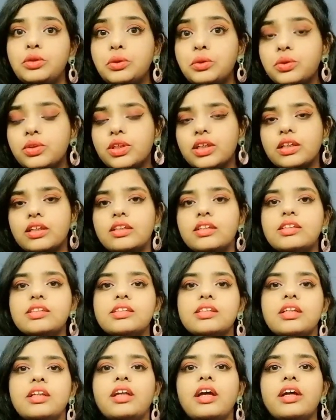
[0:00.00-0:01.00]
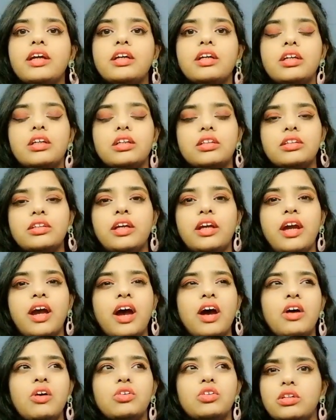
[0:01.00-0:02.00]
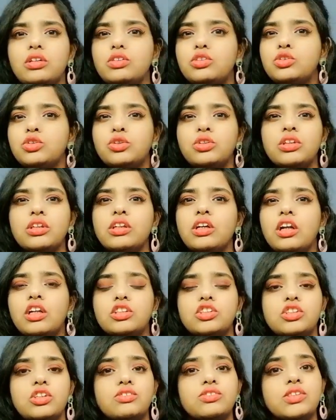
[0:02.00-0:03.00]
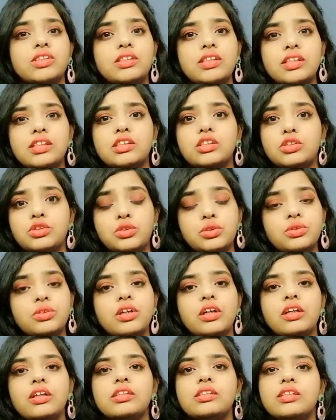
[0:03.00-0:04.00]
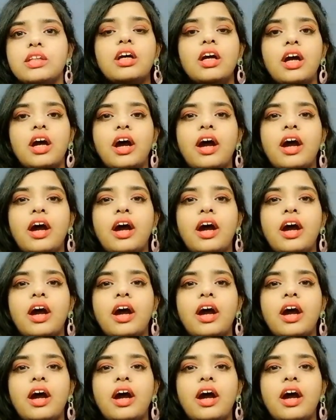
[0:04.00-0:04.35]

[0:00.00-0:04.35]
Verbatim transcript: nude colors like they have total collection of six nude colors